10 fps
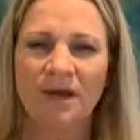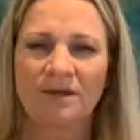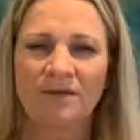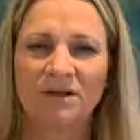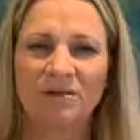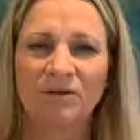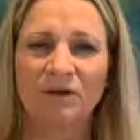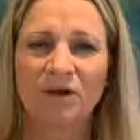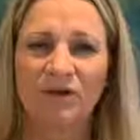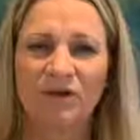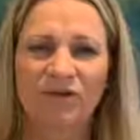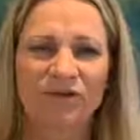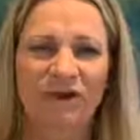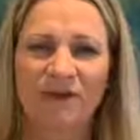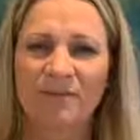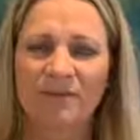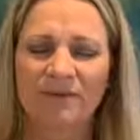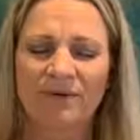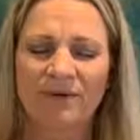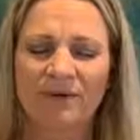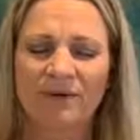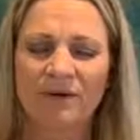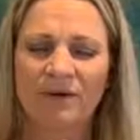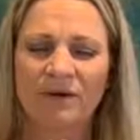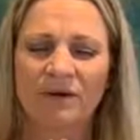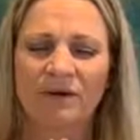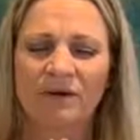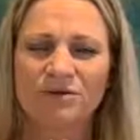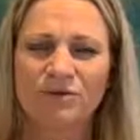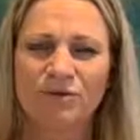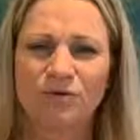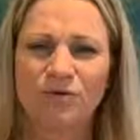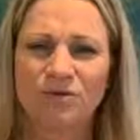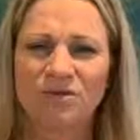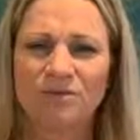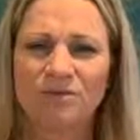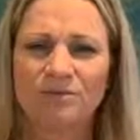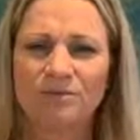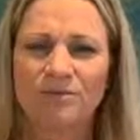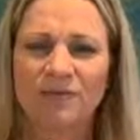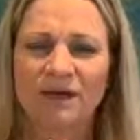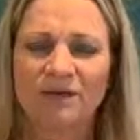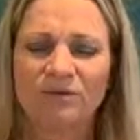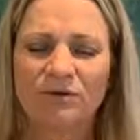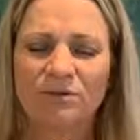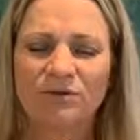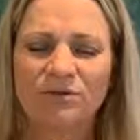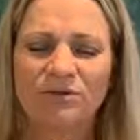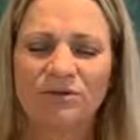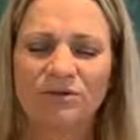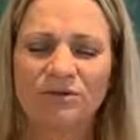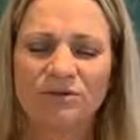and available on Skype or Zoom, whichever platform we choose to